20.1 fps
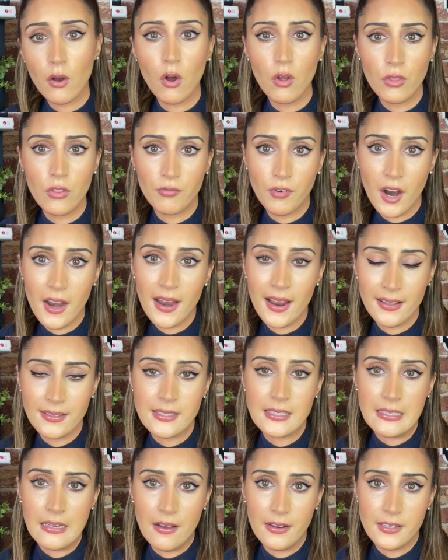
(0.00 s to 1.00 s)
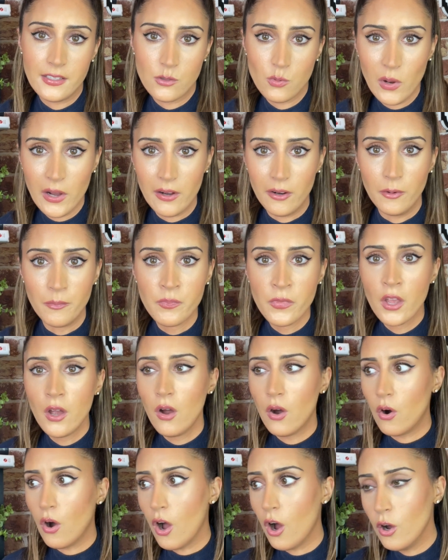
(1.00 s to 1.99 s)
on the right-hand side as well,
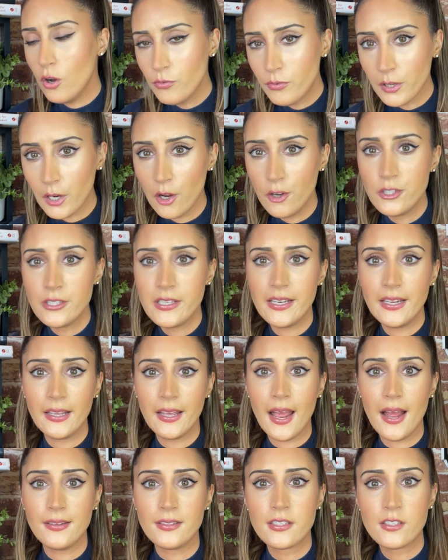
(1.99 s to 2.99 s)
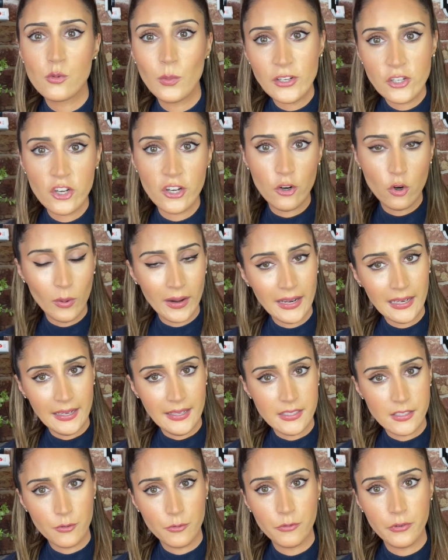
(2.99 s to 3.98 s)
overloading and switching quickly
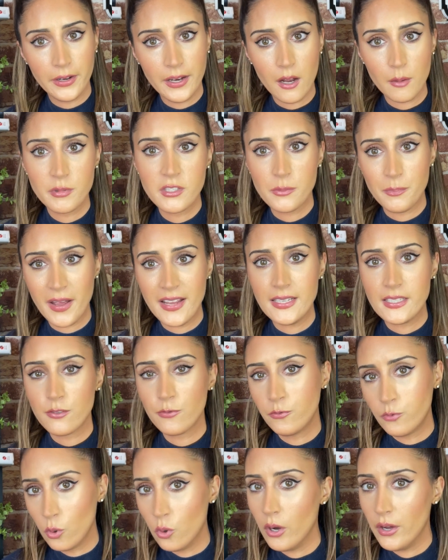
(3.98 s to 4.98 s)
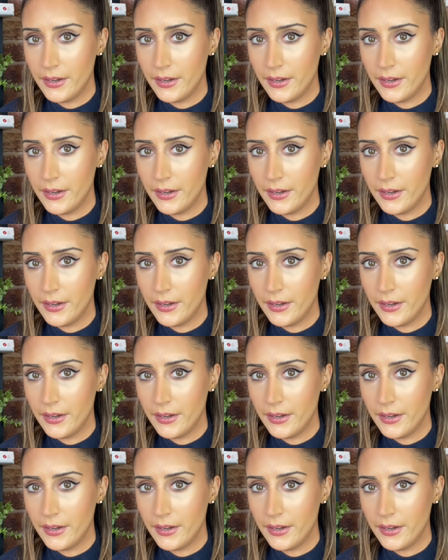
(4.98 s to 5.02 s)
to free up space for